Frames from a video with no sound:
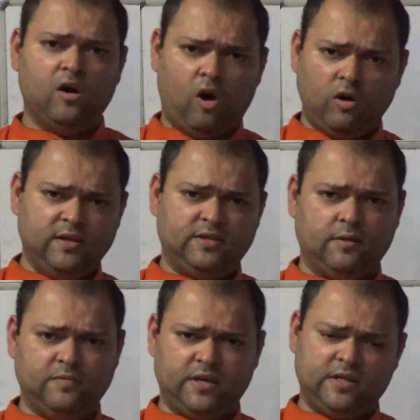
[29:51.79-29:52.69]
all these
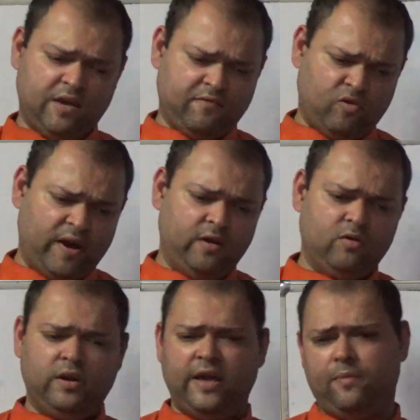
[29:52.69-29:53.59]
subjects, they have quite
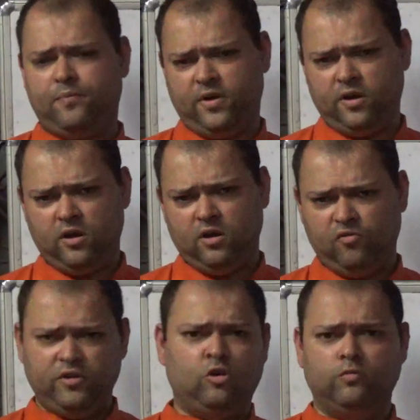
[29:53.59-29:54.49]
good gap
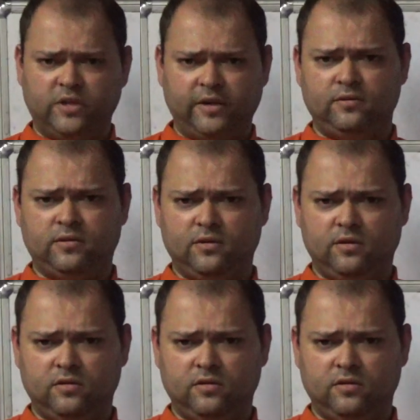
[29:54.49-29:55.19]
with home science.